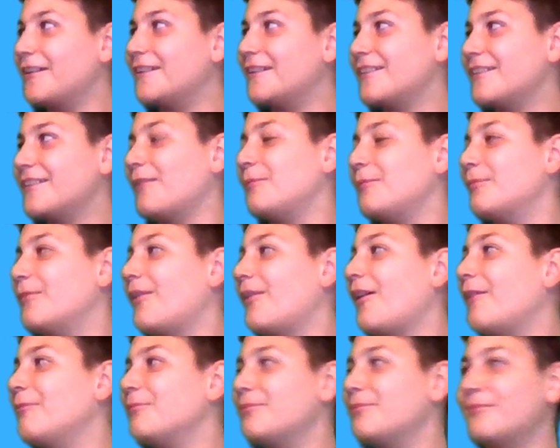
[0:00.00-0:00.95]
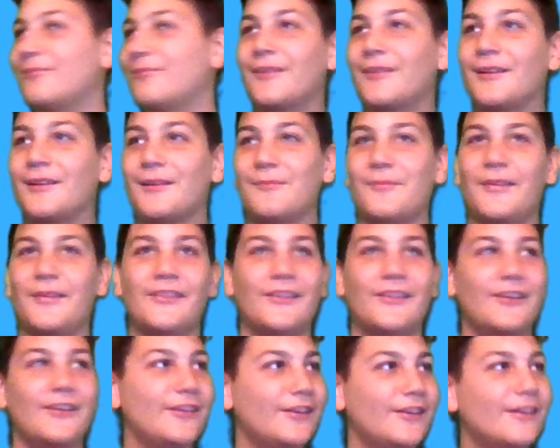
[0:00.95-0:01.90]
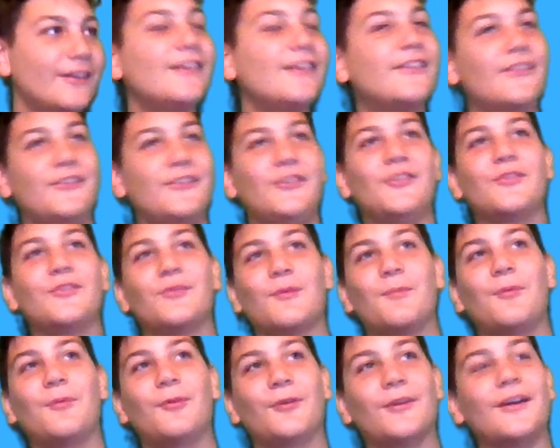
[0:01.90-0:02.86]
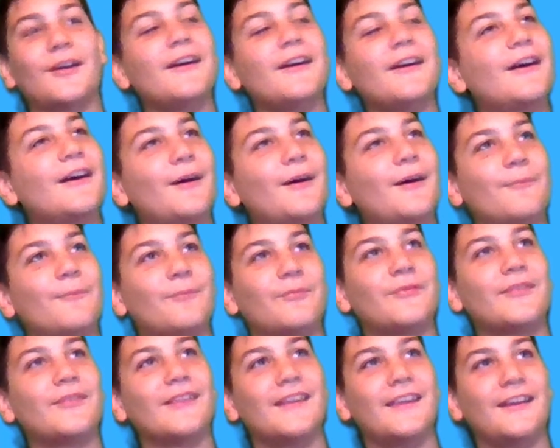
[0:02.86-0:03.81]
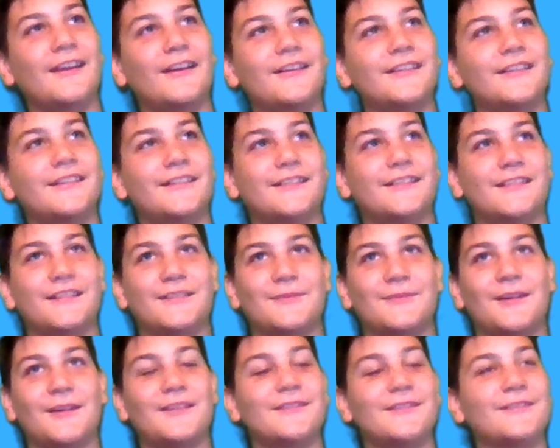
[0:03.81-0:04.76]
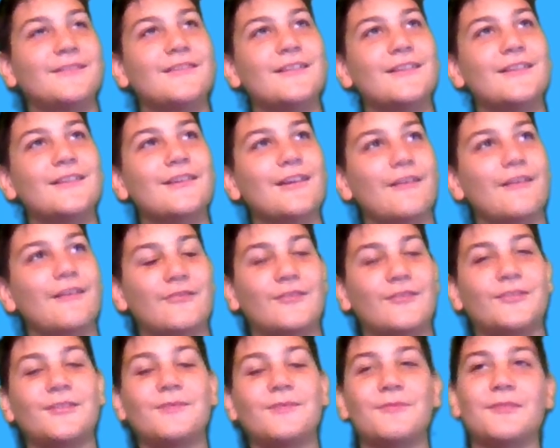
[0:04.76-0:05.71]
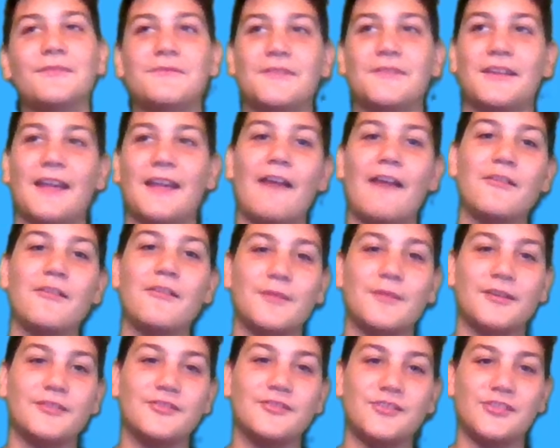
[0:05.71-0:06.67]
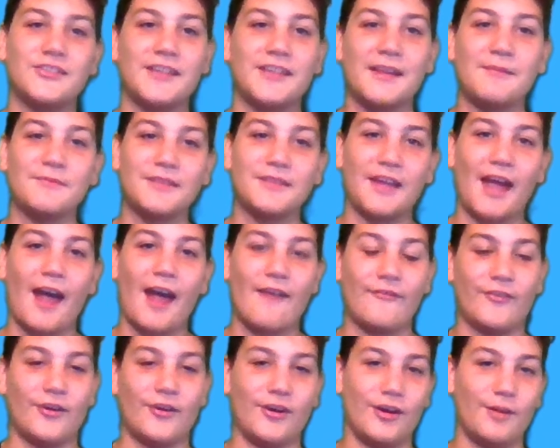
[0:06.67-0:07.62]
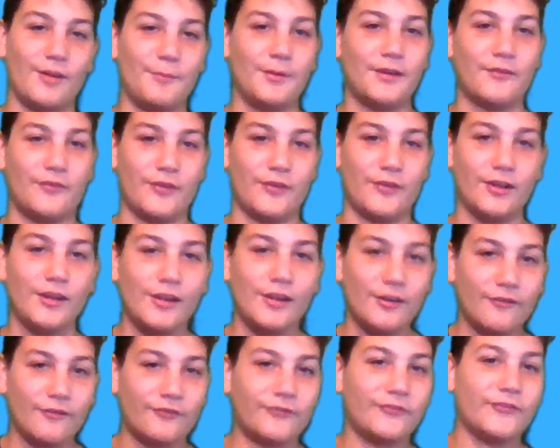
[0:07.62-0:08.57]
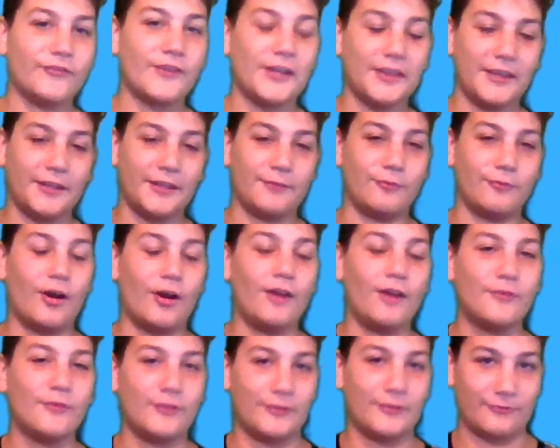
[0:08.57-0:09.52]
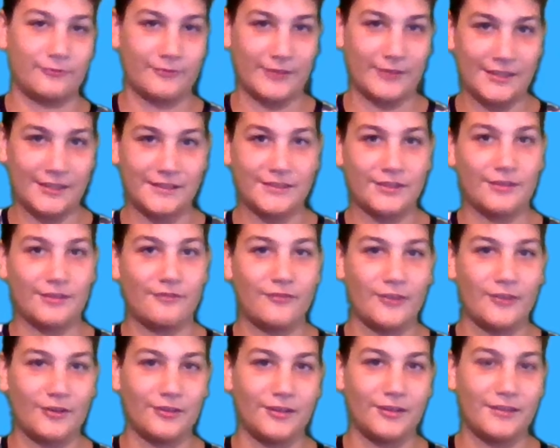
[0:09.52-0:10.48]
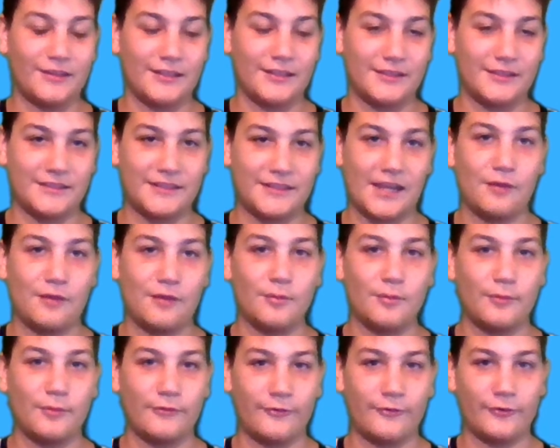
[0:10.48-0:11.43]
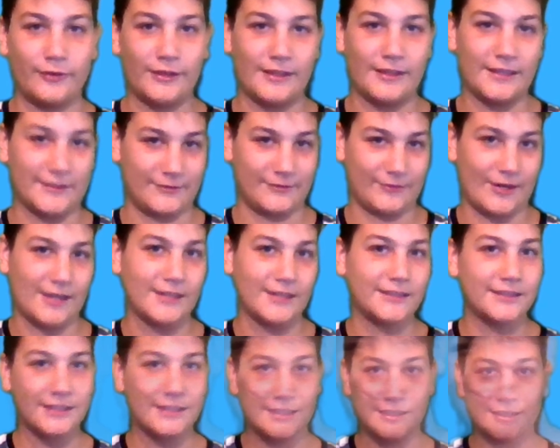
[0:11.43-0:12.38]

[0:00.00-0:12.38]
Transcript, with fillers: Because I'm I'm gonna be the the news reporter um, here in the situation. You got any words for Gary because you seem to have a, a, bit of a friendly rivalry. So have you got anything to say to him before the next race?